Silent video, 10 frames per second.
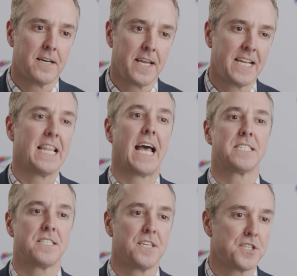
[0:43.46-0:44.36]
in a
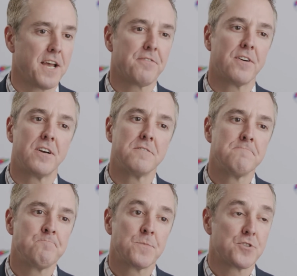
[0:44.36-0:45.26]
last-ditch effort,
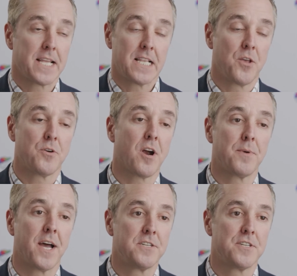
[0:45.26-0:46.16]
tried the
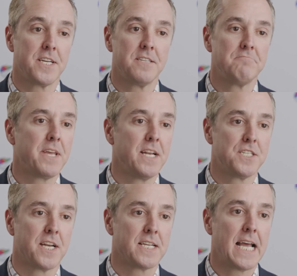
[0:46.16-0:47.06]
low-carbohydrate
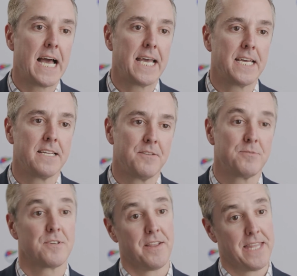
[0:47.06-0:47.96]
ketogenic diet. It
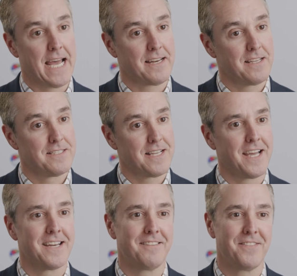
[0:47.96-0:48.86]
was called the Atkins
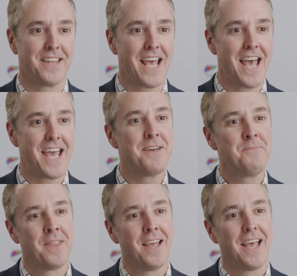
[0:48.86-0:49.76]
diet of the day.
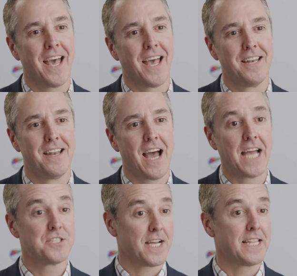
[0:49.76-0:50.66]
And
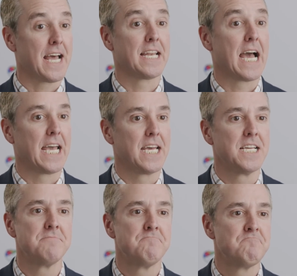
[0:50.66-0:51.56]
I tried that
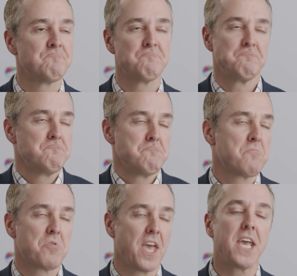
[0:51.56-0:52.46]
diet
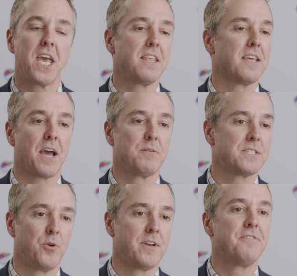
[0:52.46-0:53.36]
thinking that I
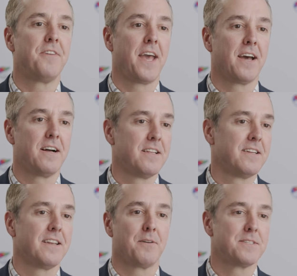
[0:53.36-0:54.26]
was going to fail
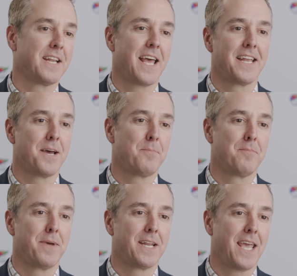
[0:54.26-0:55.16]
and I was going to end up
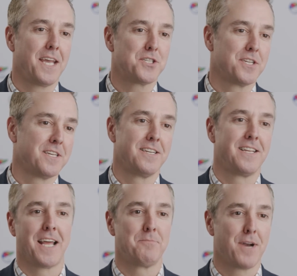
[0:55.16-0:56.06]
on medication
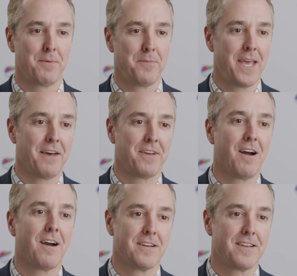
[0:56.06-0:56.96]
and I'd probably be having
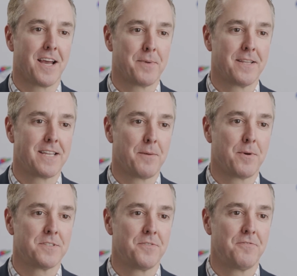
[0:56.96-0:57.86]
a heart attack by the time
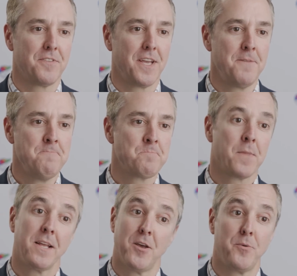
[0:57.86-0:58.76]
I was 50.
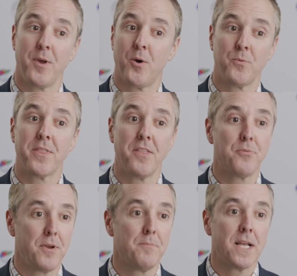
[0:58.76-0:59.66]
Lo and behold, within
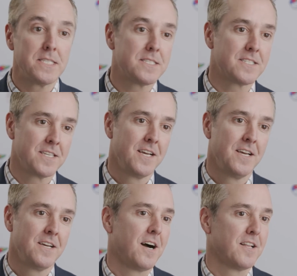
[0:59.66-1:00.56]
3 months,
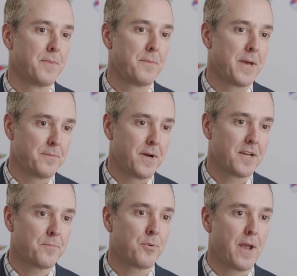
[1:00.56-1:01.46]
all of my
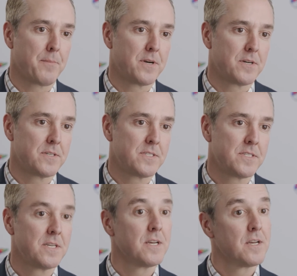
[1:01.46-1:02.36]
metabolic
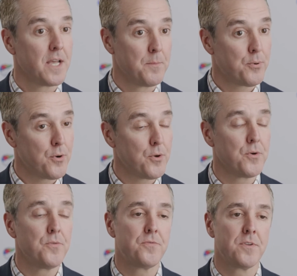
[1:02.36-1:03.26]
parameters
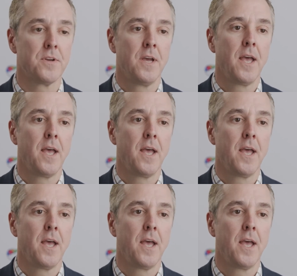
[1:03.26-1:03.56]
improved,